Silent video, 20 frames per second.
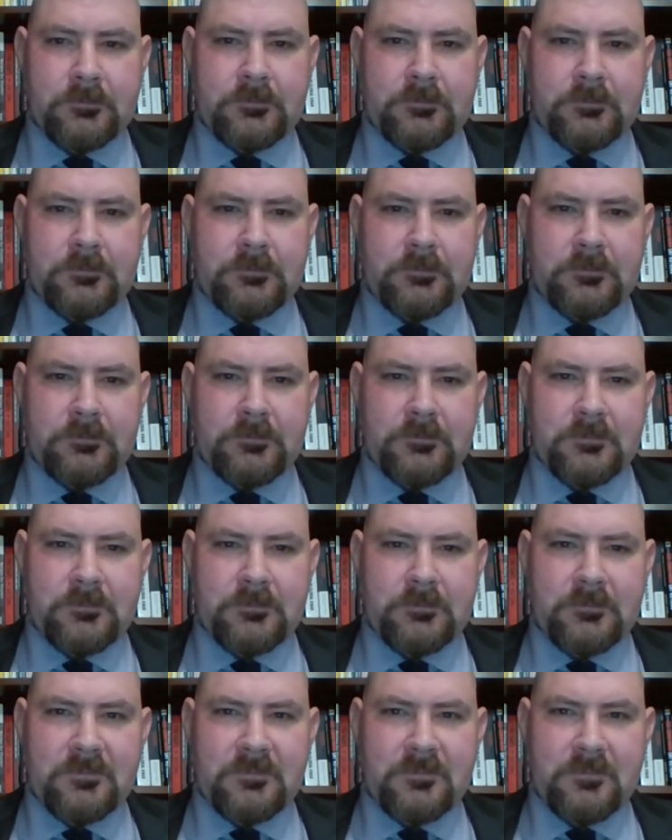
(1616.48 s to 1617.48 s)

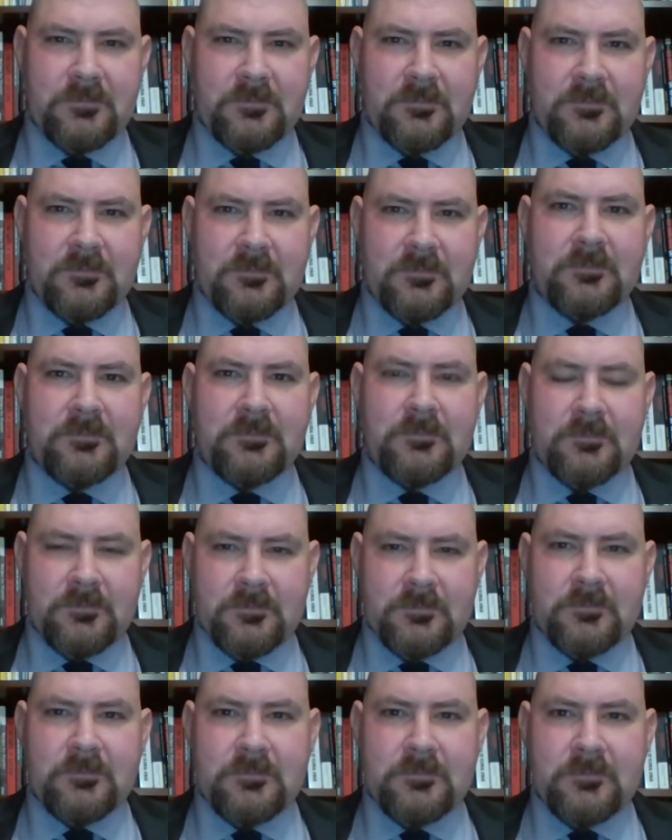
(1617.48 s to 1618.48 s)

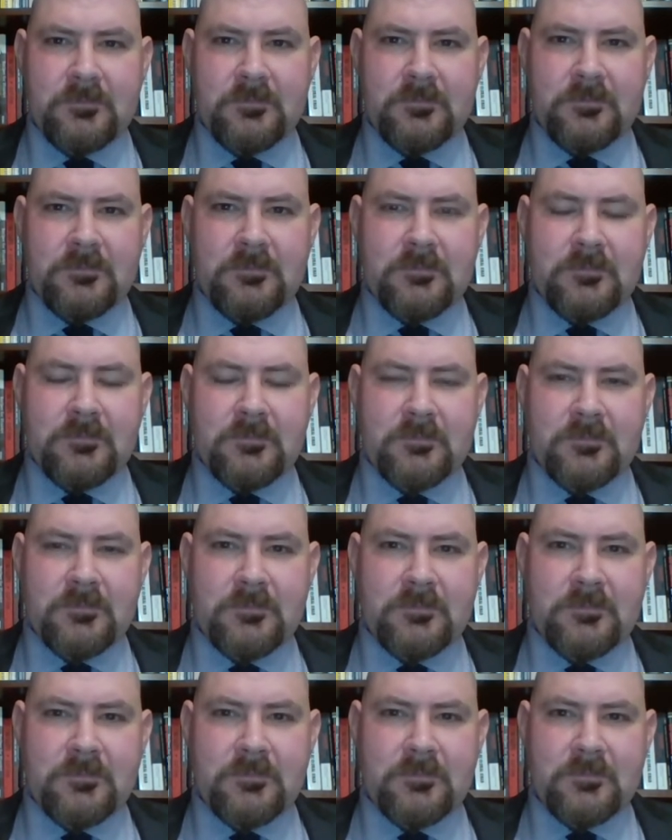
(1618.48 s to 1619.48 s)

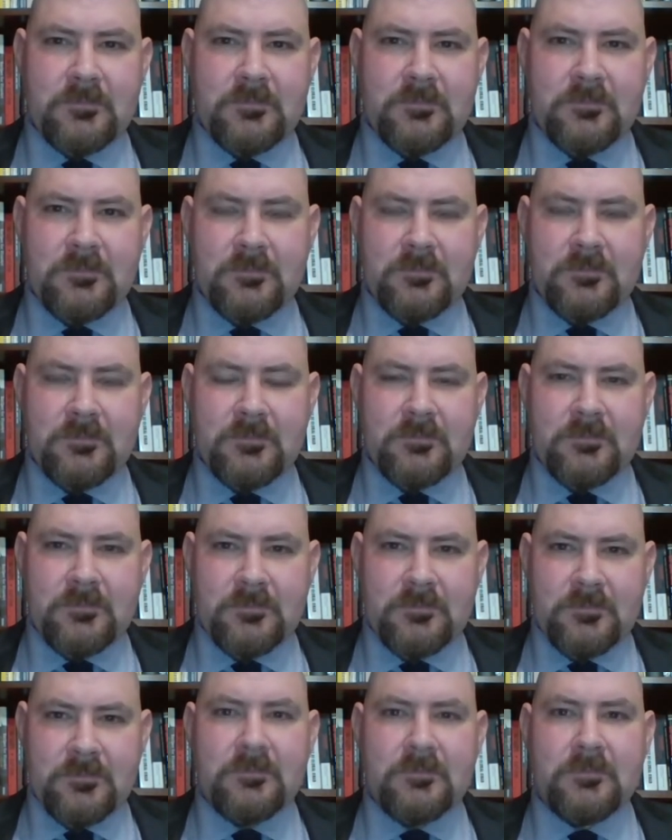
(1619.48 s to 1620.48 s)

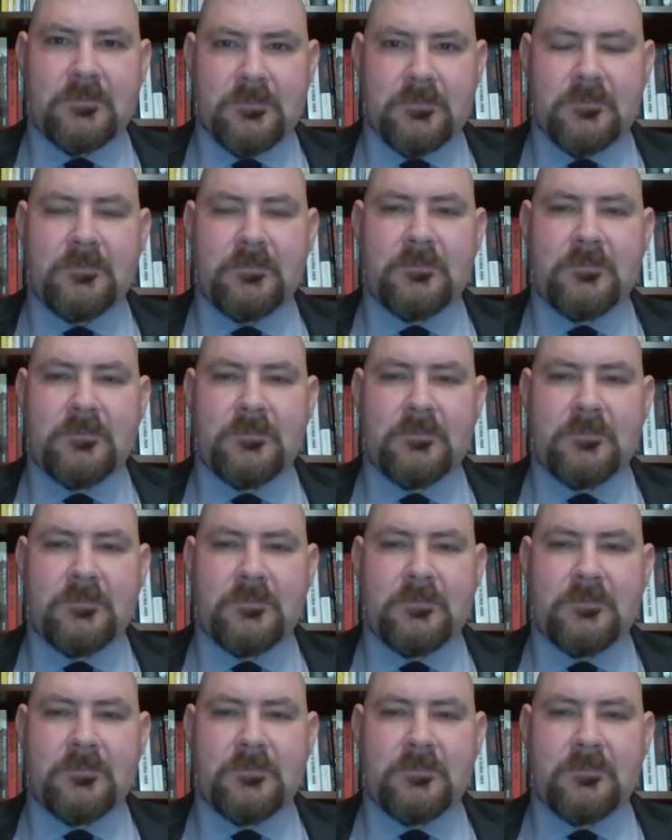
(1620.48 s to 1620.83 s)
(not speaking)